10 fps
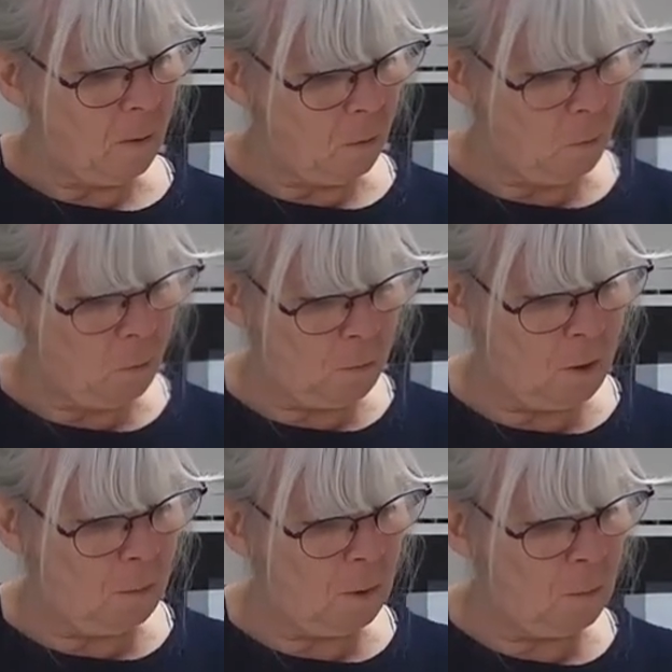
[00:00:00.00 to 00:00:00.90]
a
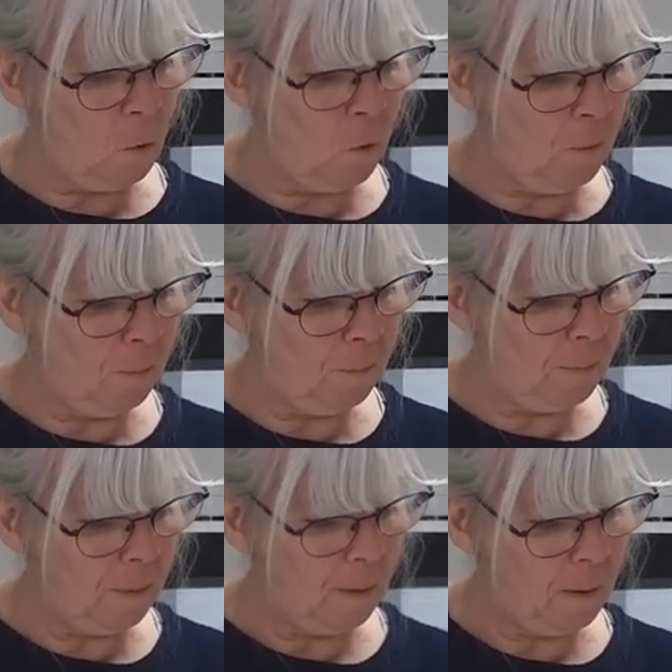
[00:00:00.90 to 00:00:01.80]
little bit more,
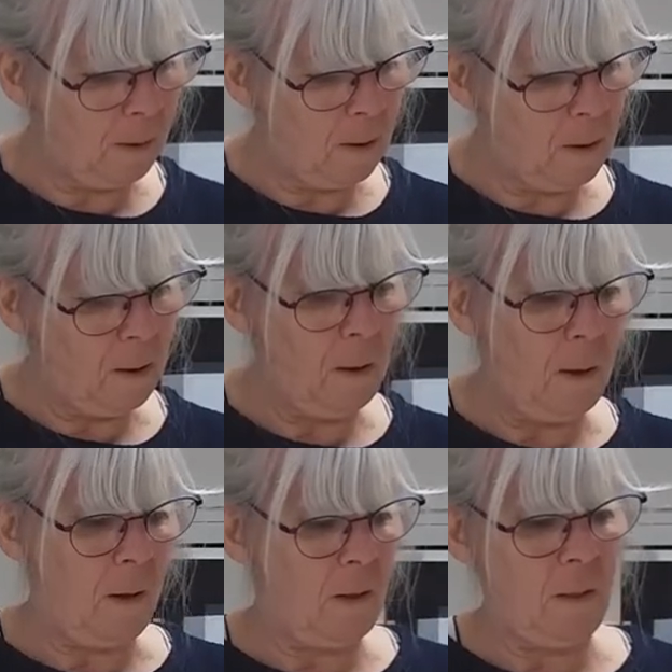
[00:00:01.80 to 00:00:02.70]

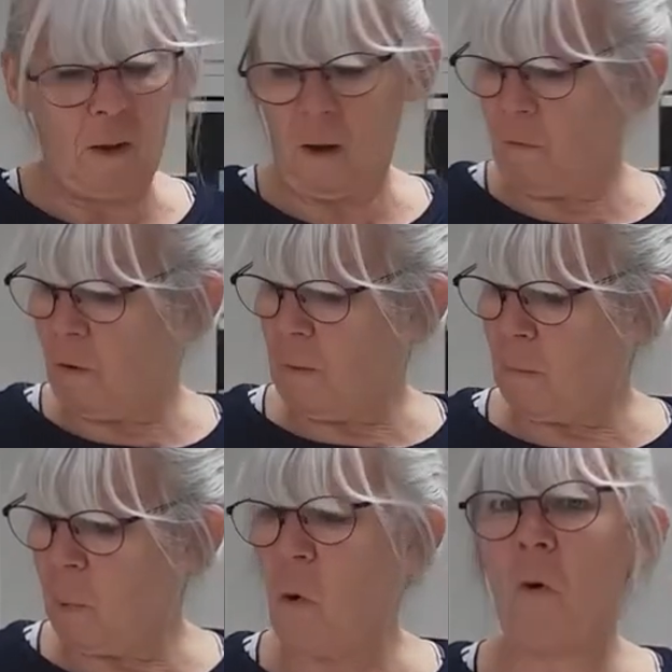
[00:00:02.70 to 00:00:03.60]
and then if I
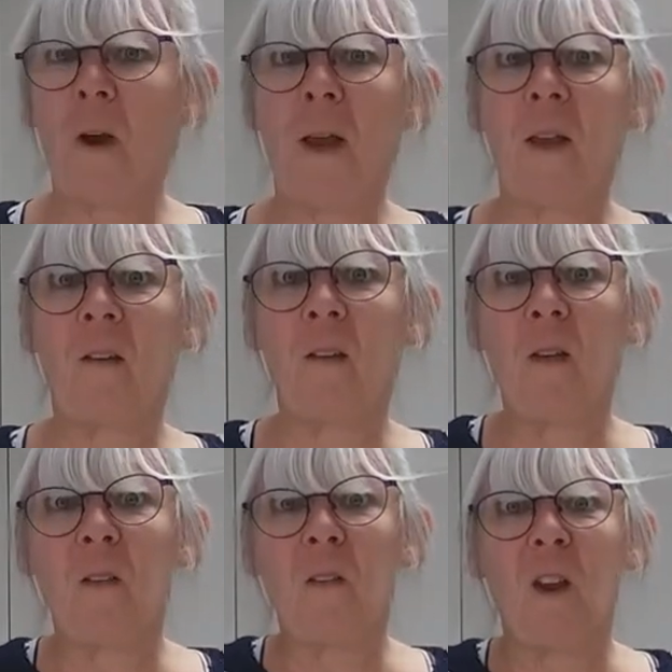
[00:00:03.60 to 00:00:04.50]
pour it into
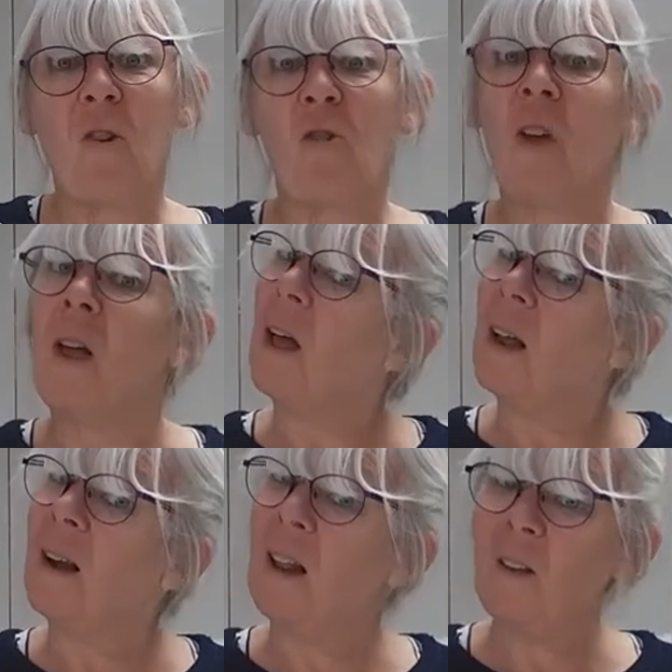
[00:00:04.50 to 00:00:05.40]
this dish,
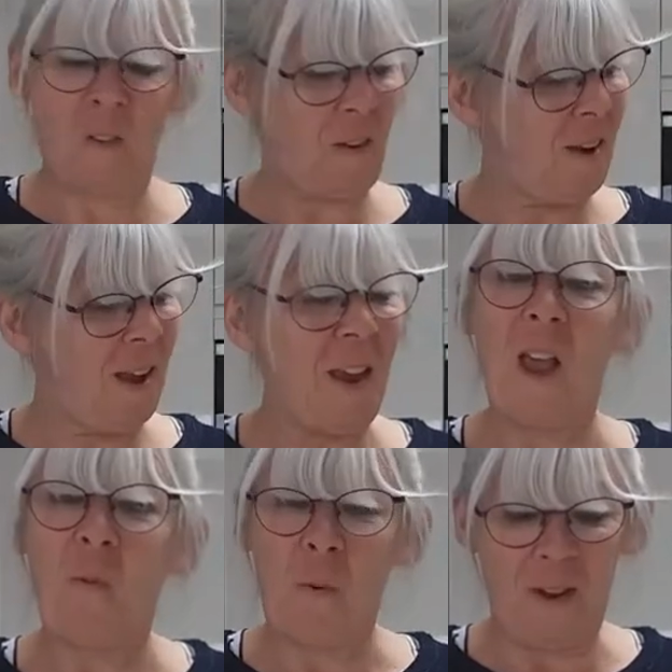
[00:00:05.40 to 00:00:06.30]
and let's see
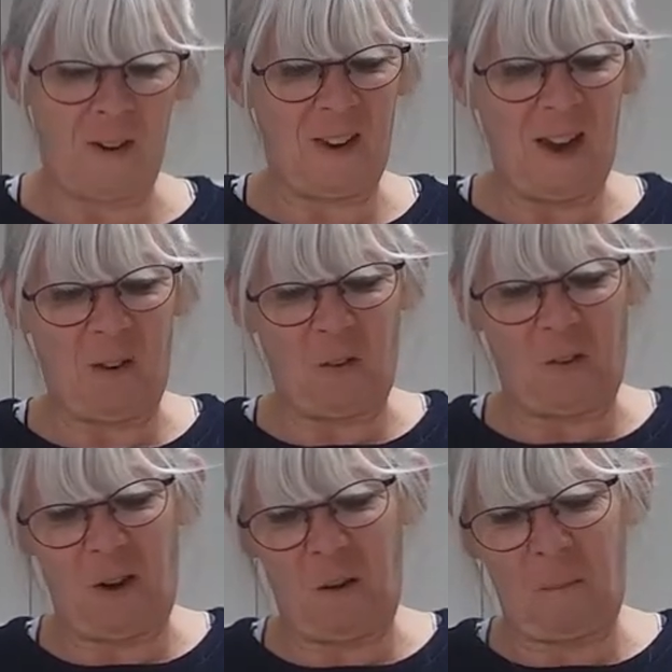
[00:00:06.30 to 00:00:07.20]
if we can count it.